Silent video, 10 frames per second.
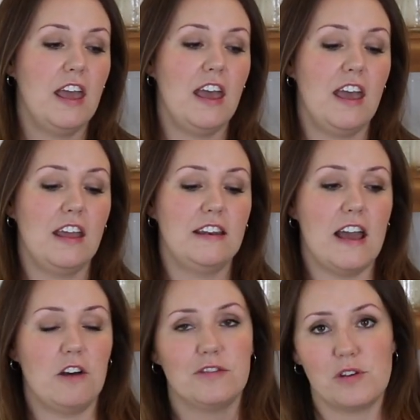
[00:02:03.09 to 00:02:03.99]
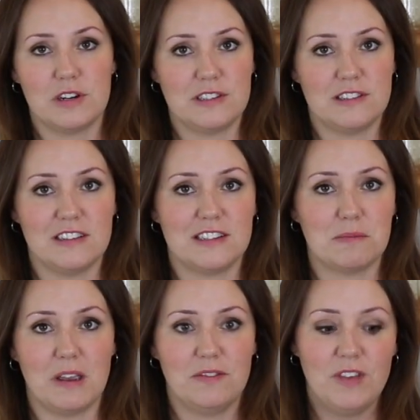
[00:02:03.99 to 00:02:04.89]
And now, of course,
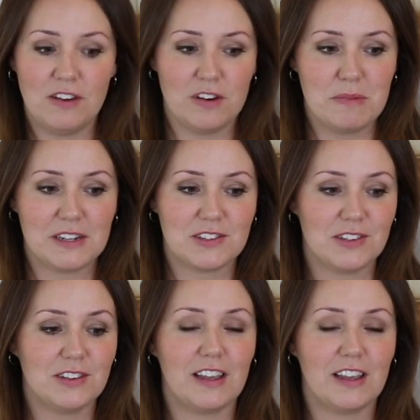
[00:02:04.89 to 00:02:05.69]
it's my favorite mixer.